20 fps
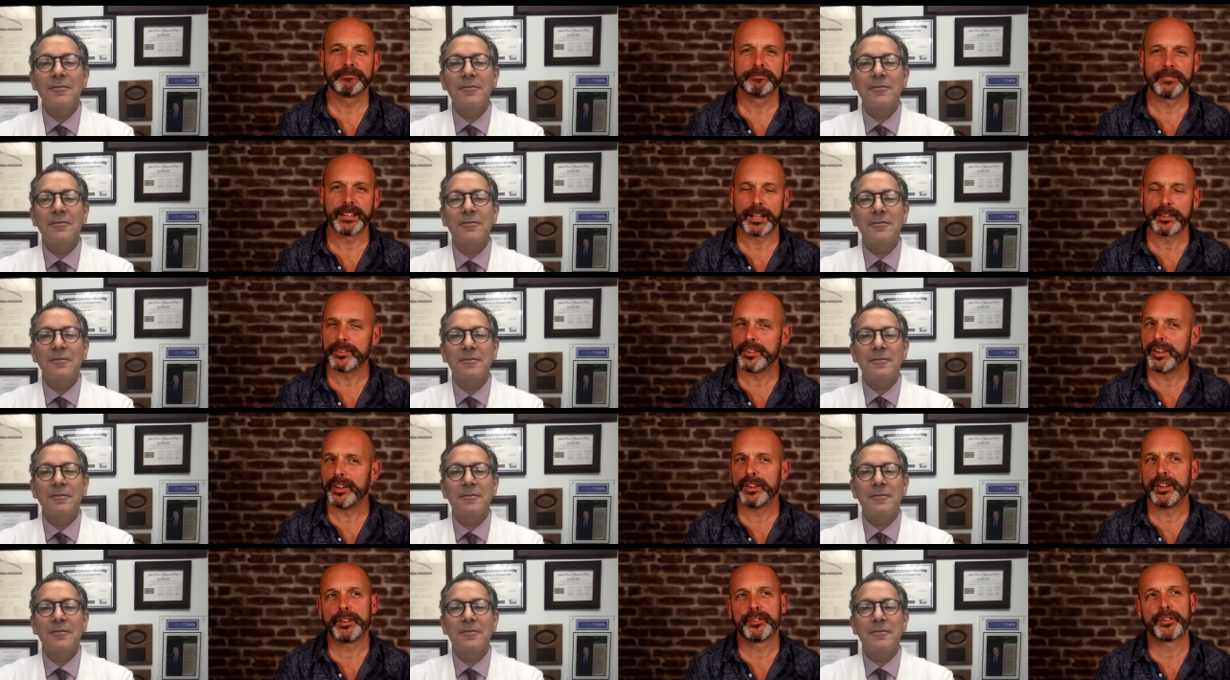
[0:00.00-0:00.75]
Speaker 1: That's
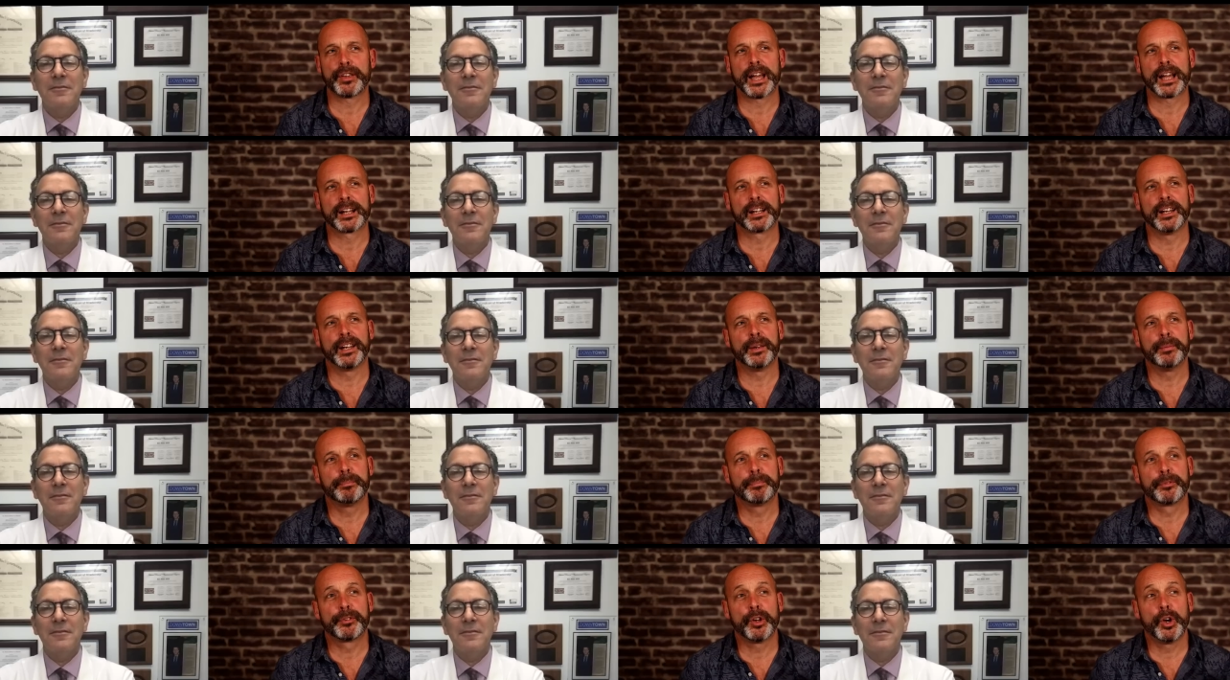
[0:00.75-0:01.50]
it,
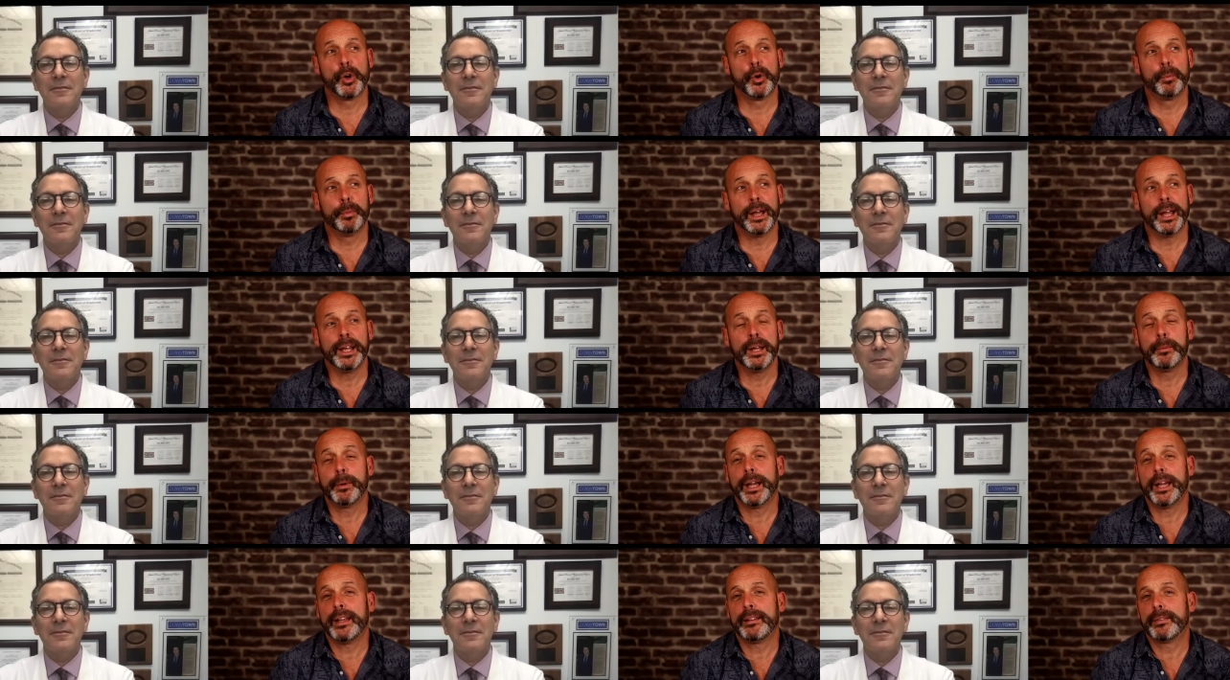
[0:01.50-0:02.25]
exactly. So,
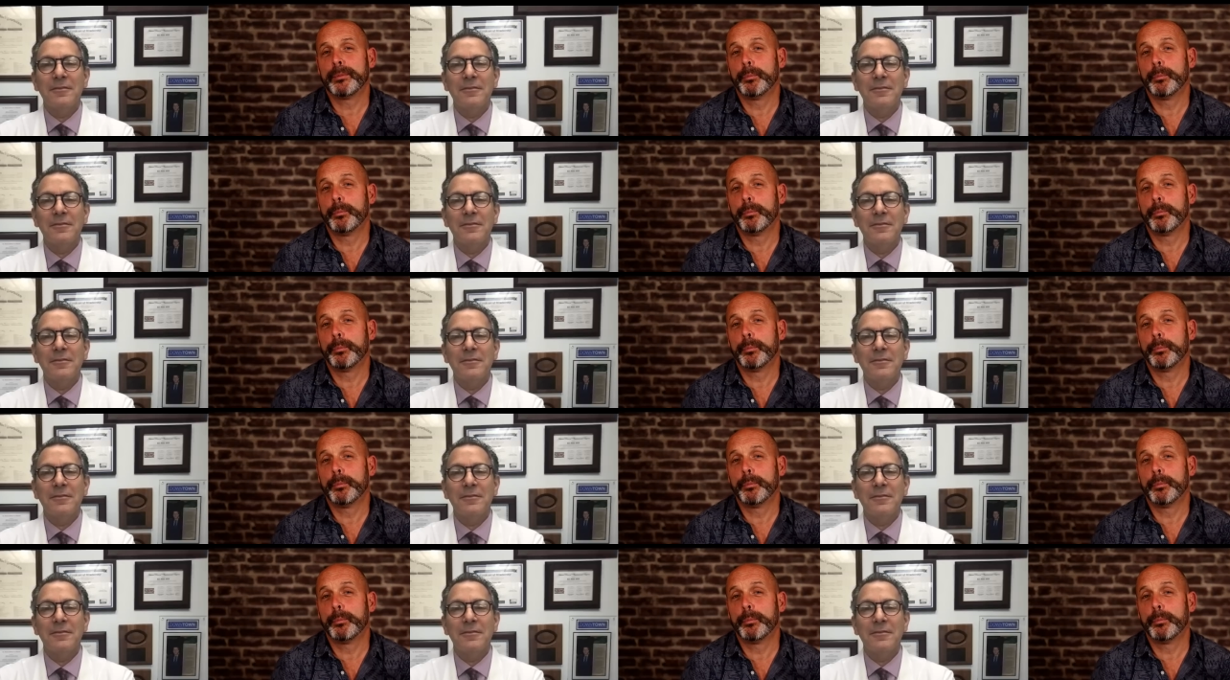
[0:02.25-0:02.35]
anyway,